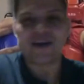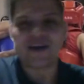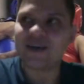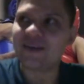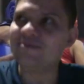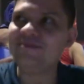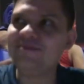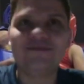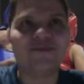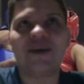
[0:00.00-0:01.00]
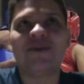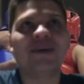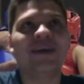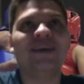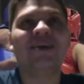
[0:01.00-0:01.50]
I wow, I
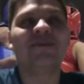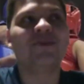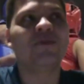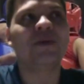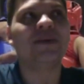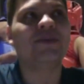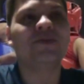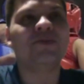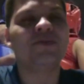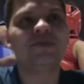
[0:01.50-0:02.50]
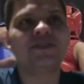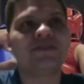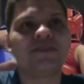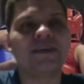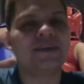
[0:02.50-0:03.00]
love the way you're just
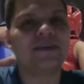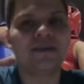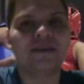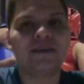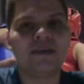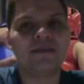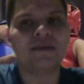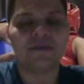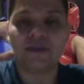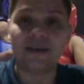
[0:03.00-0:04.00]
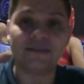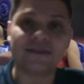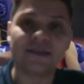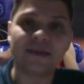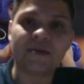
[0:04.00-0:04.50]
saying, and yes,
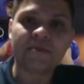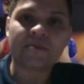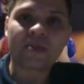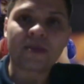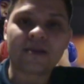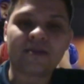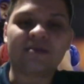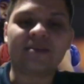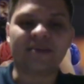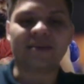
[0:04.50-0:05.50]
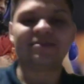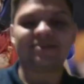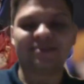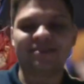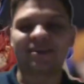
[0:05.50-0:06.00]

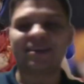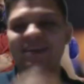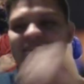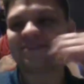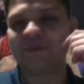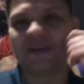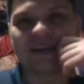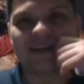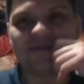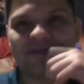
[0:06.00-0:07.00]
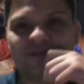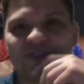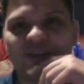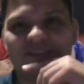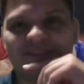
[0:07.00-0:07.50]
yes, the key is belief,
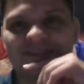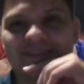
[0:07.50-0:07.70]
trust,